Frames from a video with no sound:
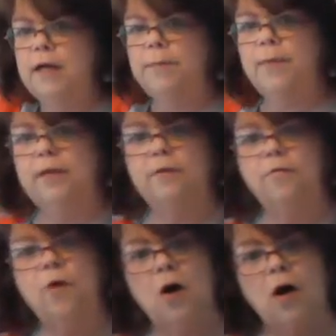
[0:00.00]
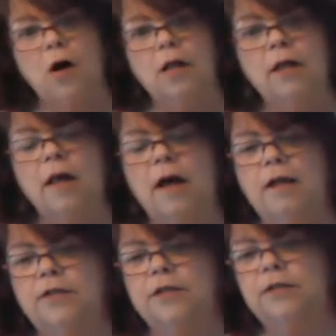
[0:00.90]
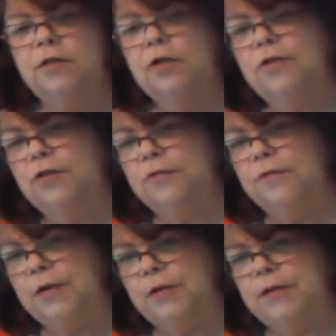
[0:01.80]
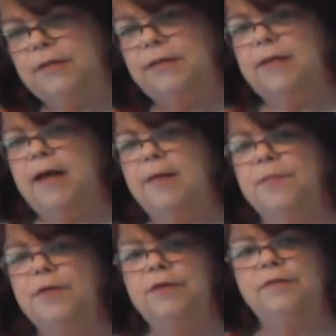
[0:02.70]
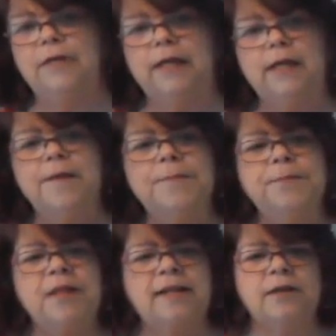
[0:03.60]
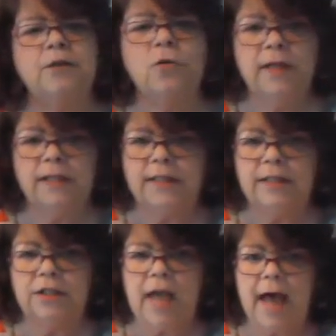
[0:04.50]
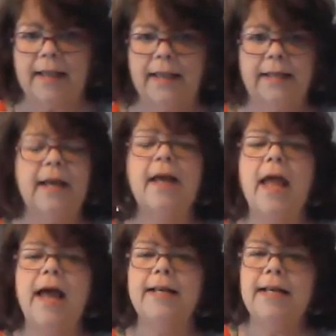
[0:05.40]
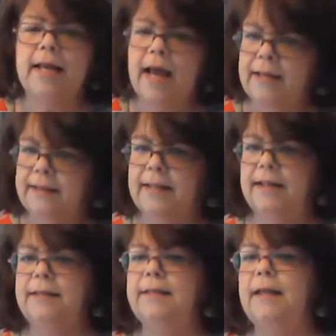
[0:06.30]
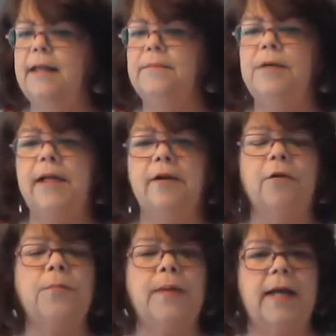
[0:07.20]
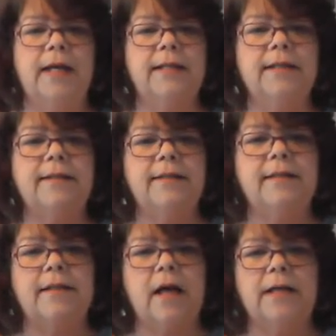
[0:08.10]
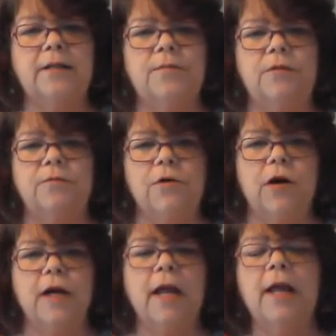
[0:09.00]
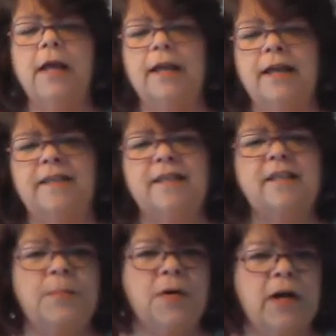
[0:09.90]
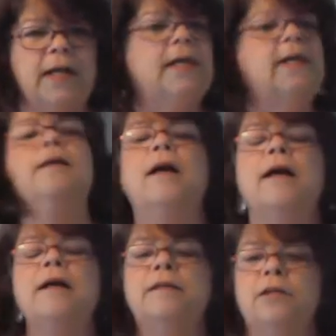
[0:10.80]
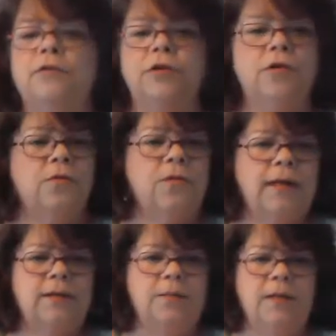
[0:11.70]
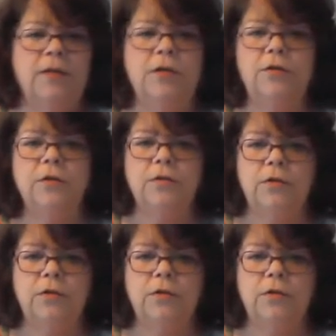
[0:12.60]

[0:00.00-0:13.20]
up on the wall. I'll just turn your focus to that briefly. That's a quilted jacket, and it has that same narrow band. It's designed to be worn in the spring, so you don't want to be too